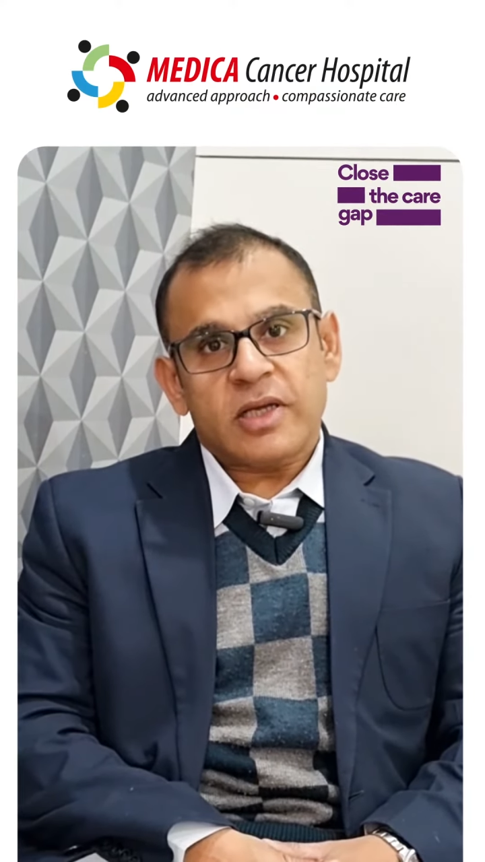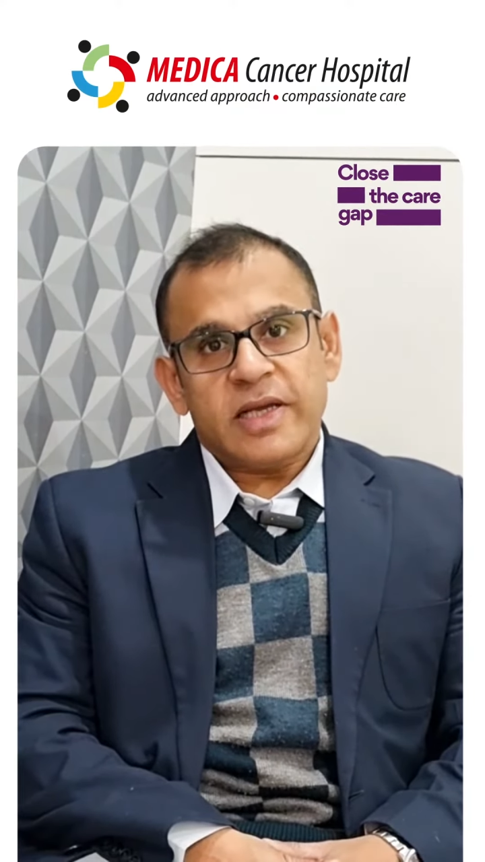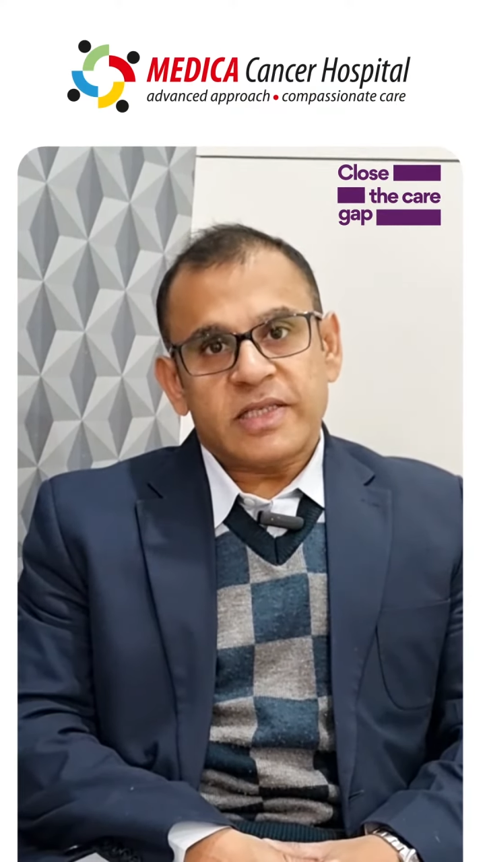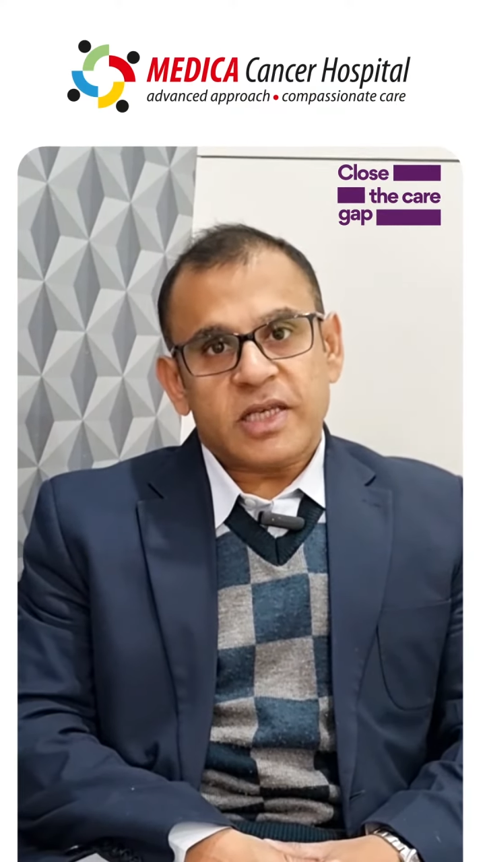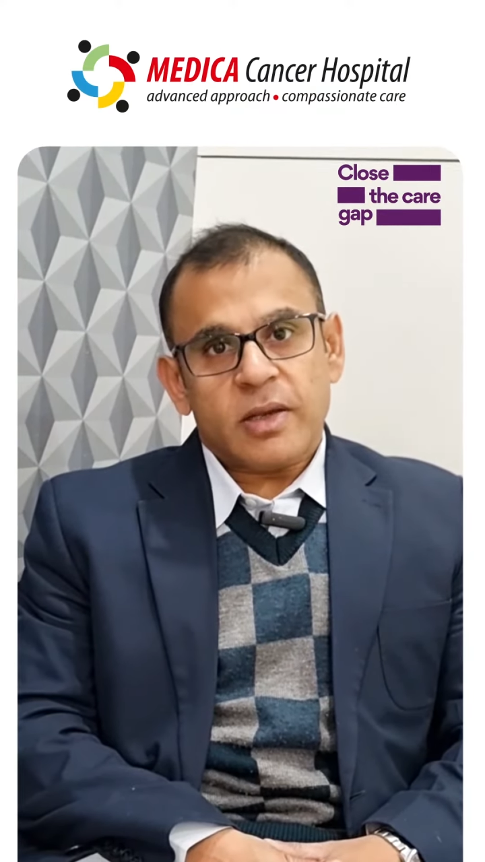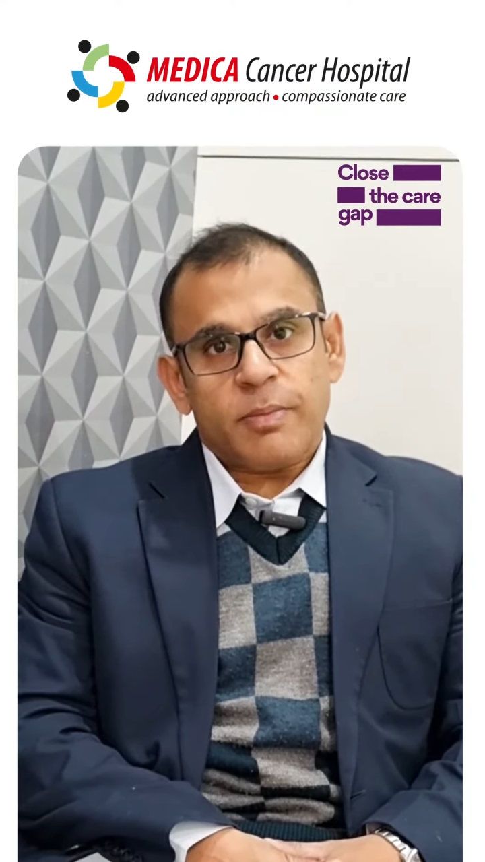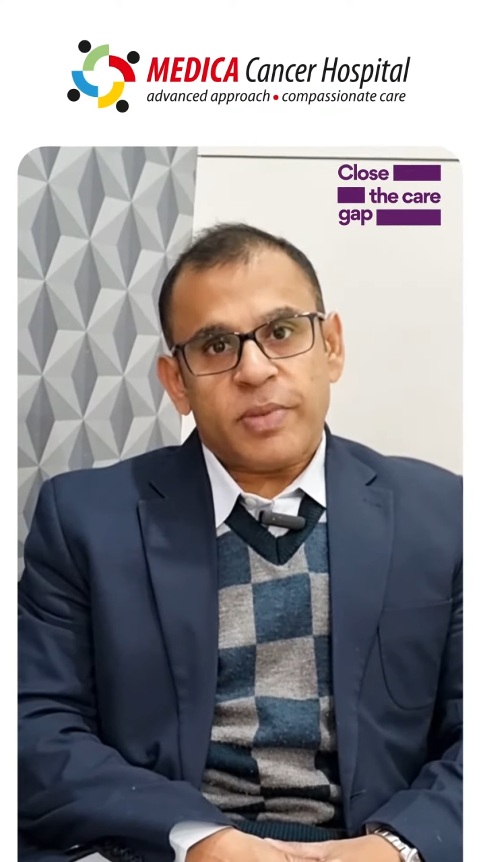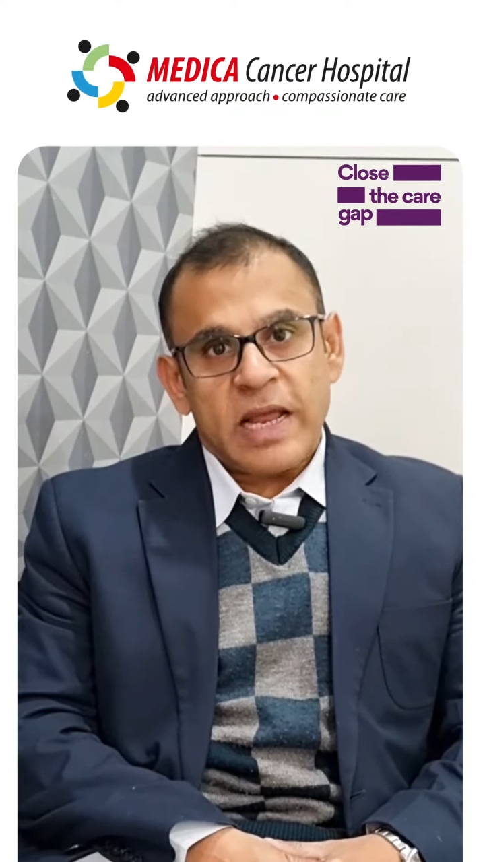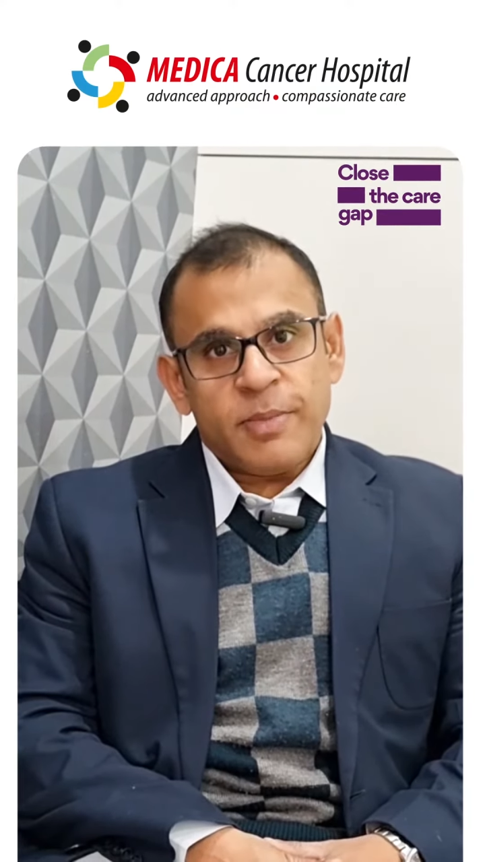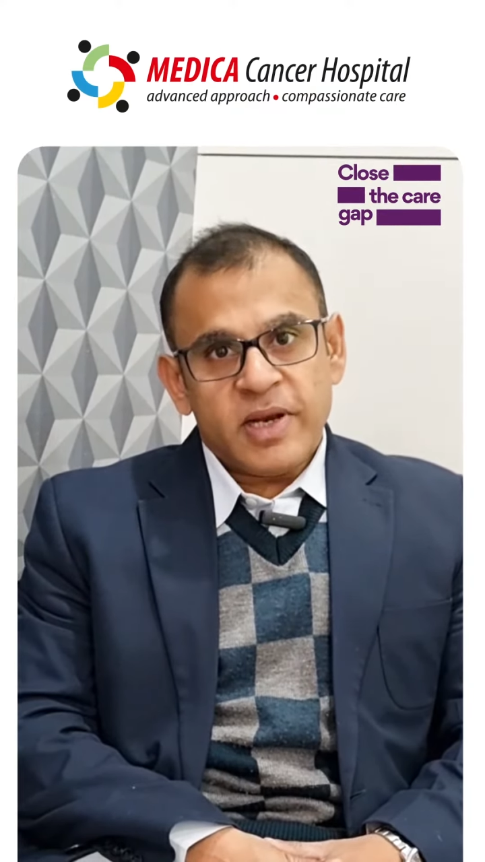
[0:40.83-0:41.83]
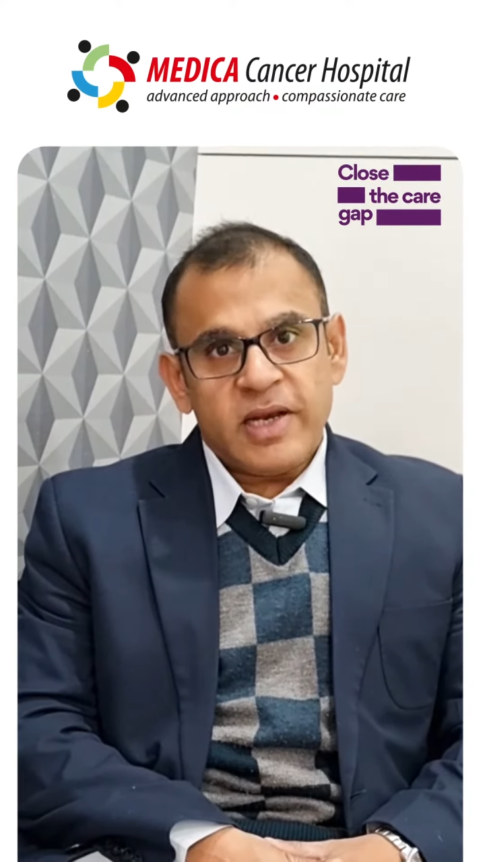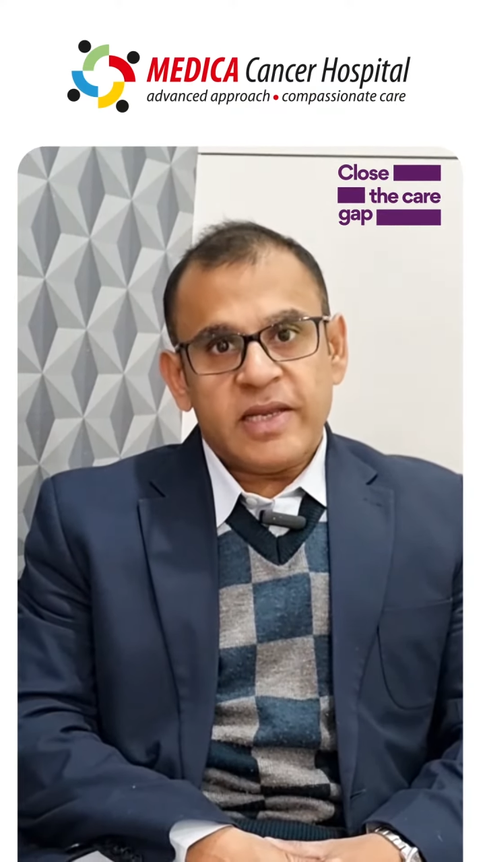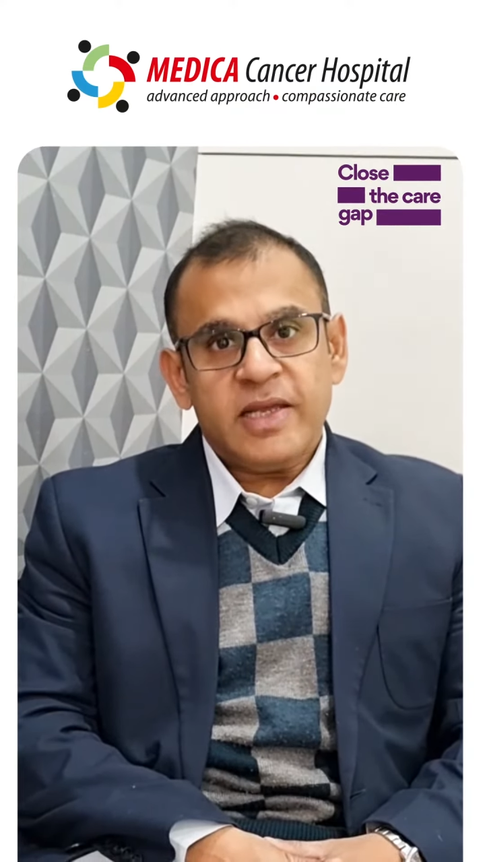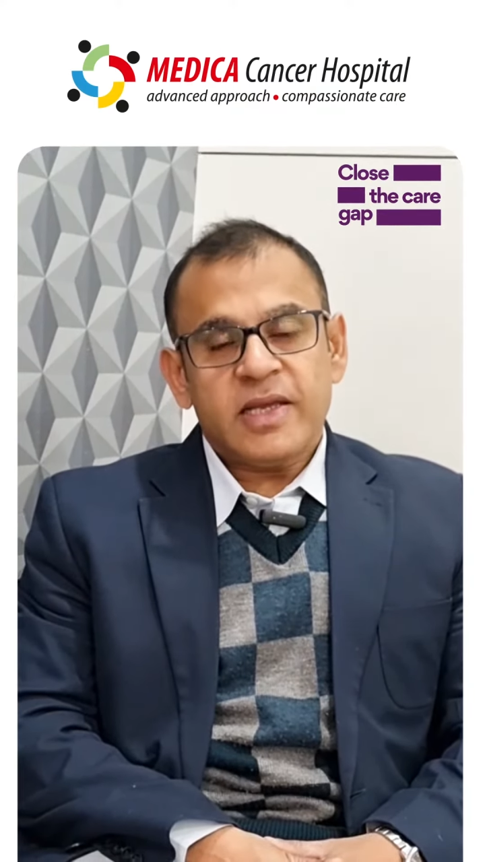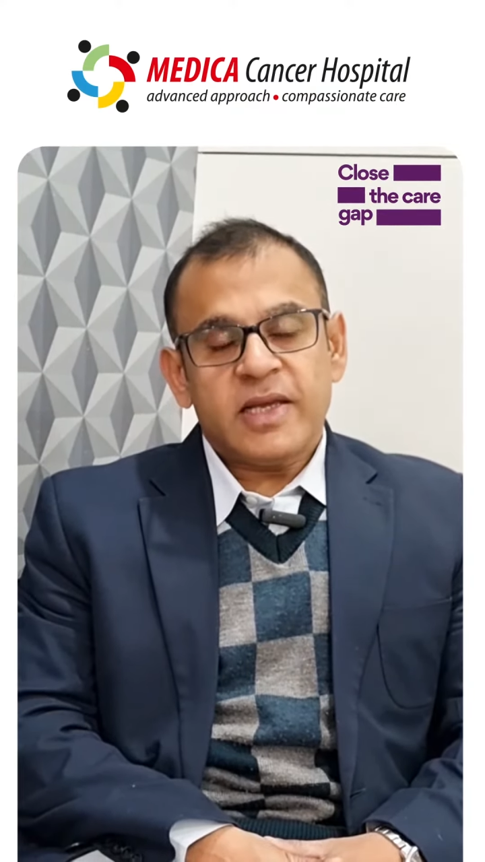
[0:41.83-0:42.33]
is
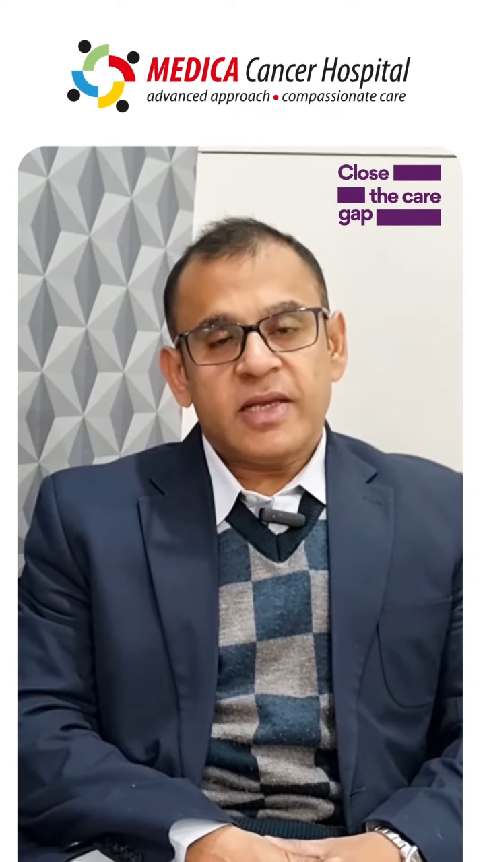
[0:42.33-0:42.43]
primarily